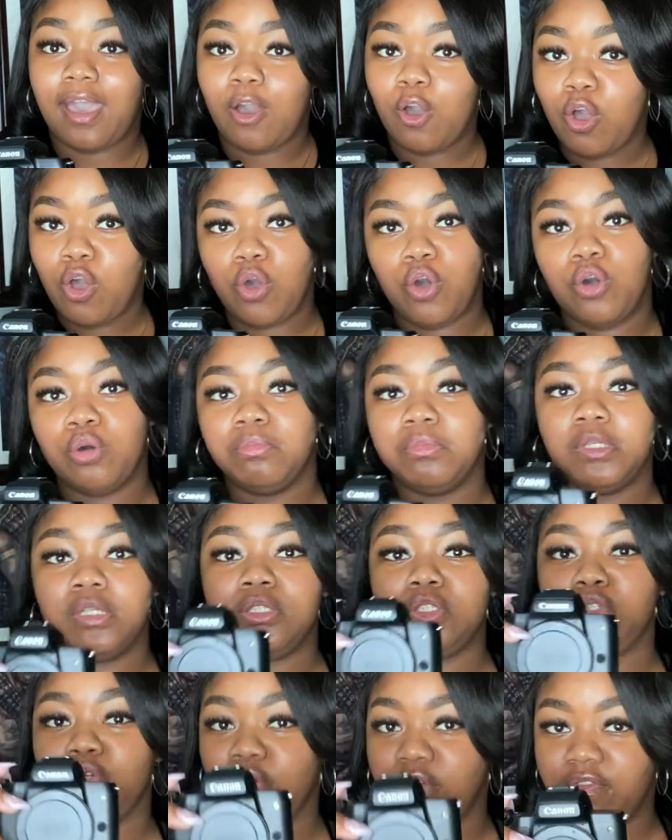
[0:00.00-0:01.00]
home
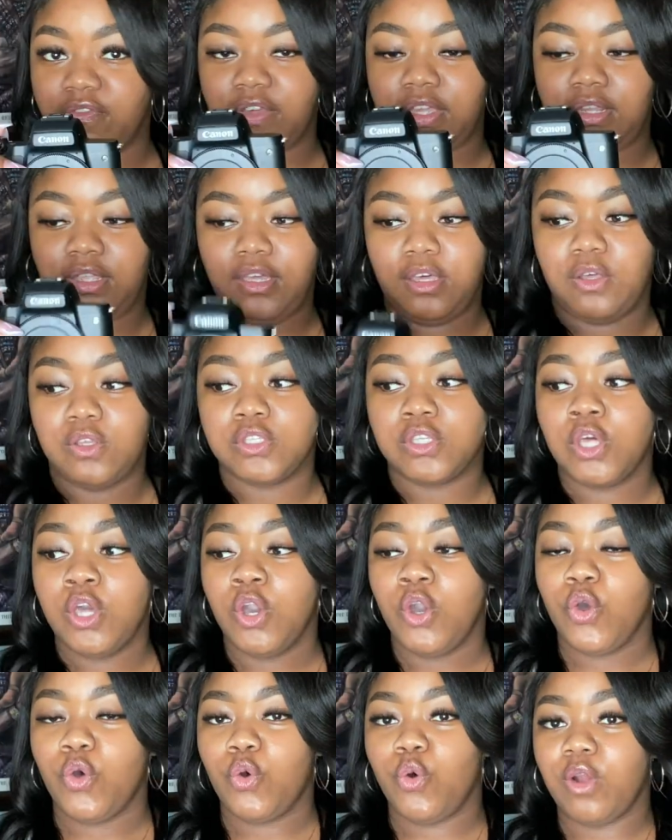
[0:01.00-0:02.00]
doing videos,
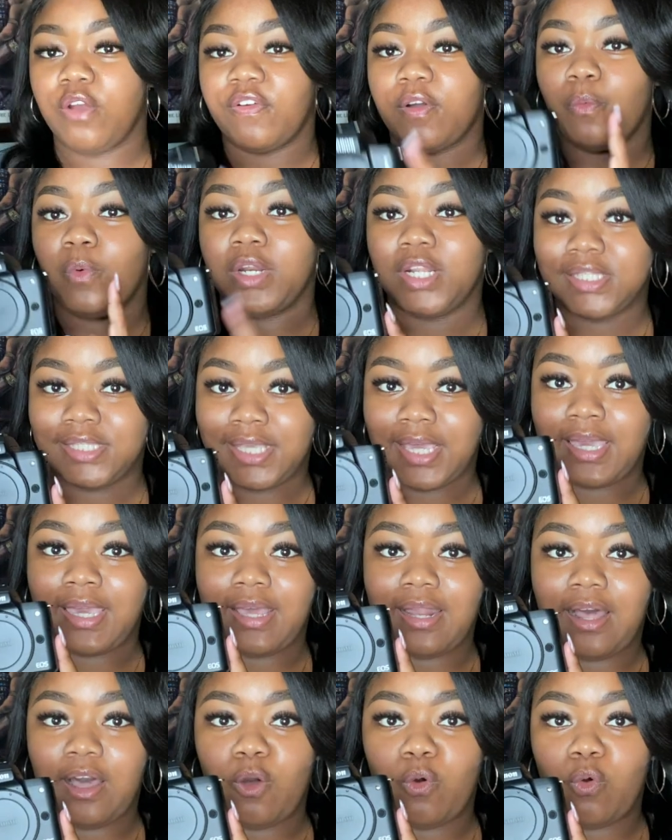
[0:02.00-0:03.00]
or if I want to take it
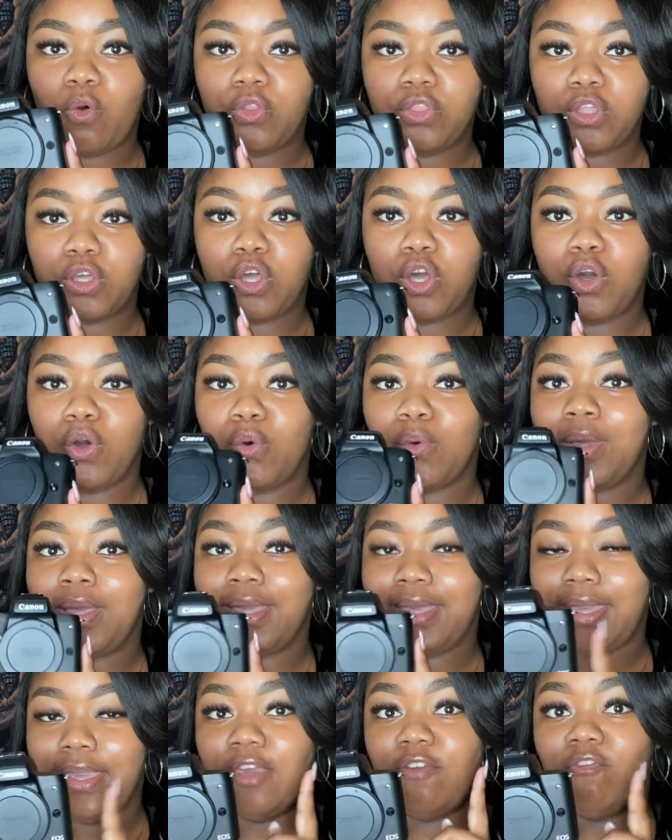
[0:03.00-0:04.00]
out on the go
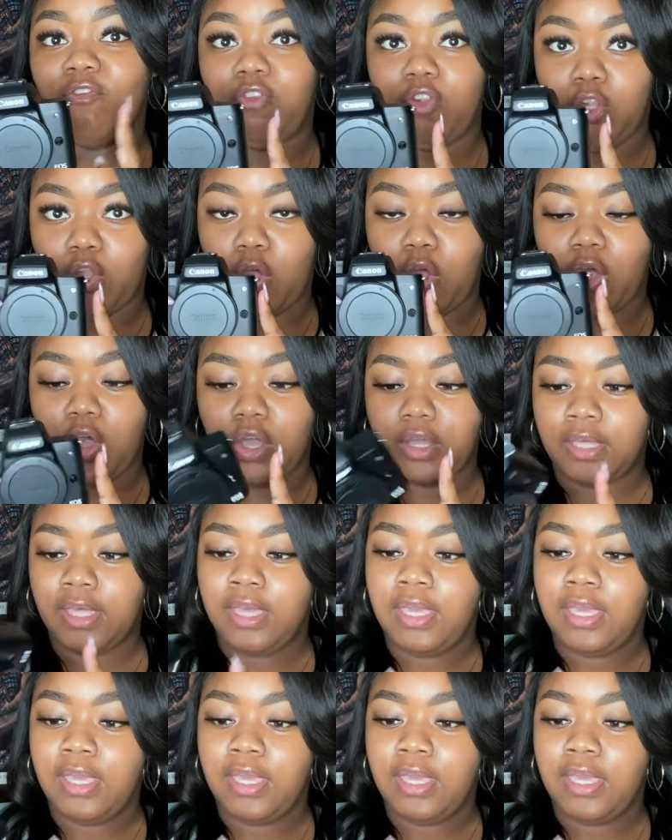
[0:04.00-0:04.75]
and vlog.